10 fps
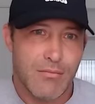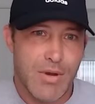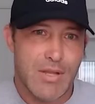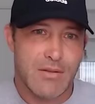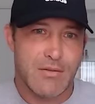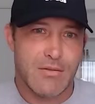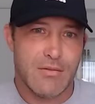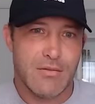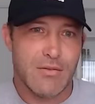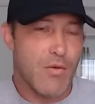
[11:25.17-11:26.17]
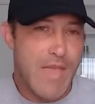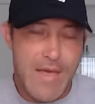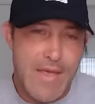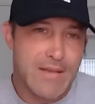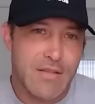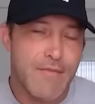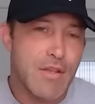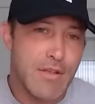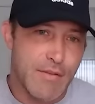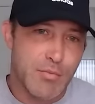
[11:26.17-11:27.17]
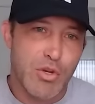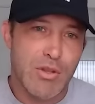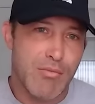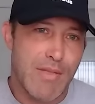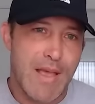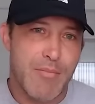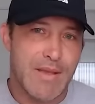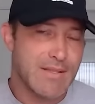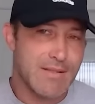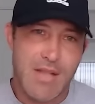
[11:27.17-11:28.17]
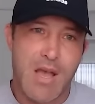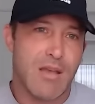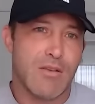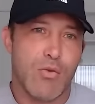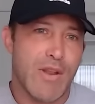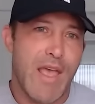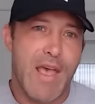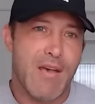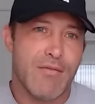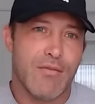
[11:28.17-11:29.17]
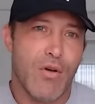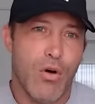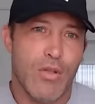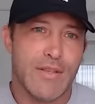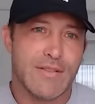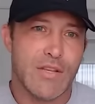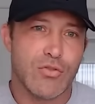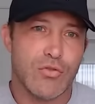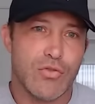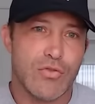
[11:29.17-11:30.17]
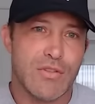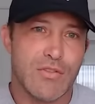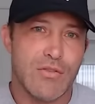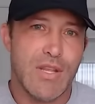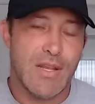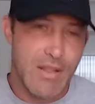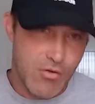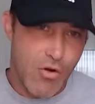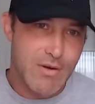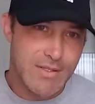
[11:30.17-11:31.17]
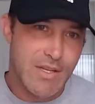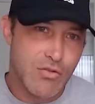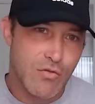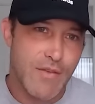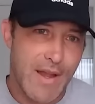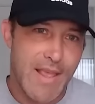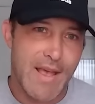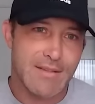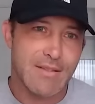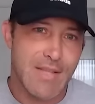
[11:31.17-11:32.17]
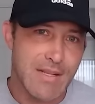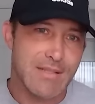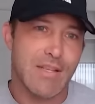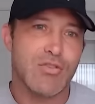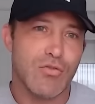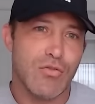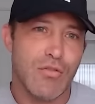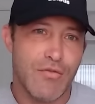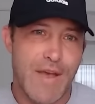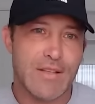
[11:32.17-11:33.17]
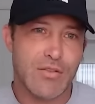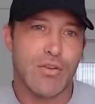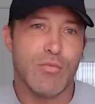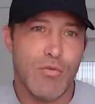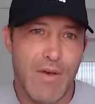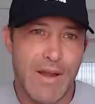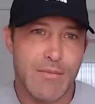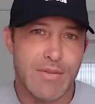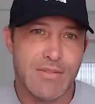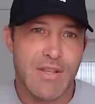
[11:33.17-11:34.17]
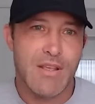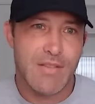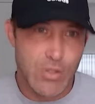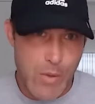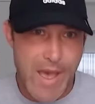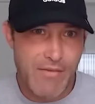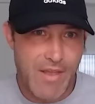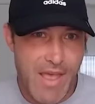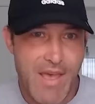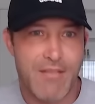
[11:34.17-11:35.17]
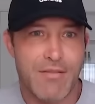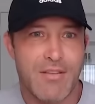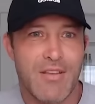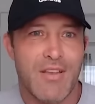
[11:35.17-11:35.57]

but if it's purely plant-based, it's not going to have all the essential nutrients you need. And there are essential fatty acids and essential fat soluble vitamins that you have to have.